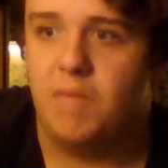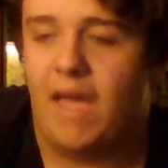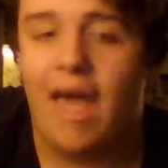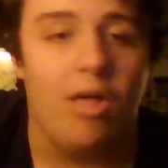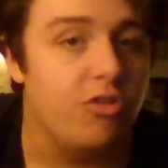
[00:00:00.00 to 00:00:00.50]

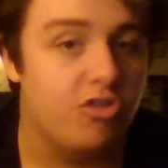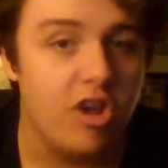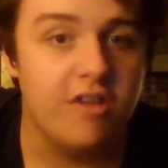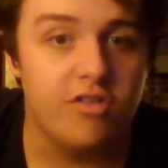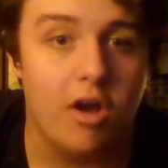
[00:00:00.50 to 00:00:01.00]
Alex
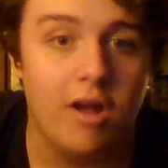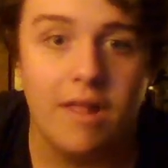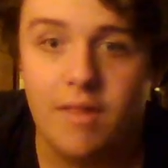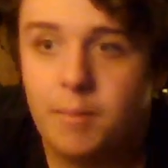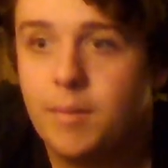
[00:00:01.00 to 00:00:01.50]
Chiasson, and
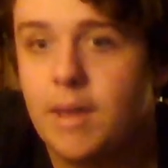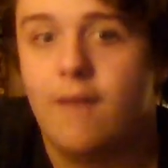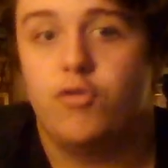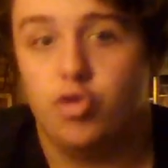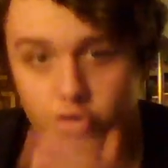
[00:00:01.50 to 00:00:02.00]
then maybe have
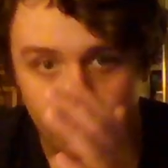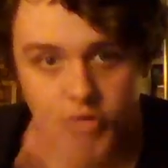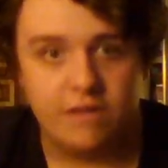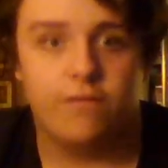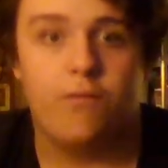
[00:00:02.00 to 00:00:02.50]
your
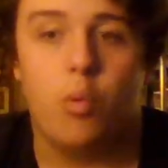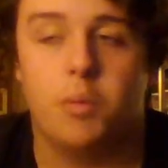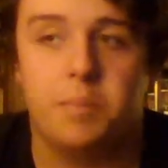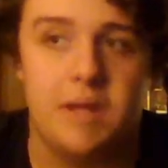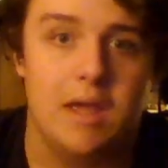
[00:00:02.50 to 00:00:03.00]
13th forward
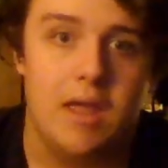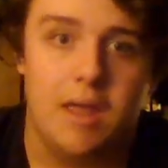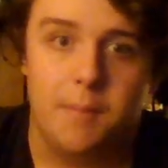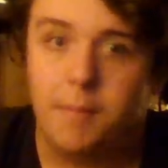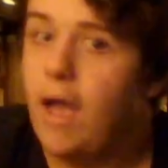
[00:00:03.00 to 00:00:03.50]
be
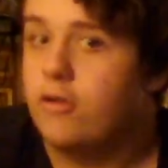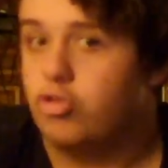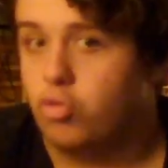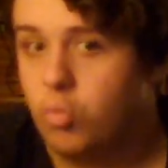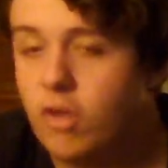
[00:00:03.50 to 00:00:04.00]
Patrick
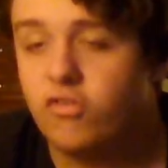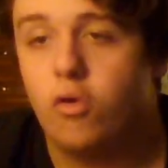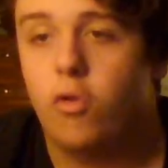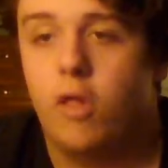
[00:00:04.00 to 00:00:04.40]
Russell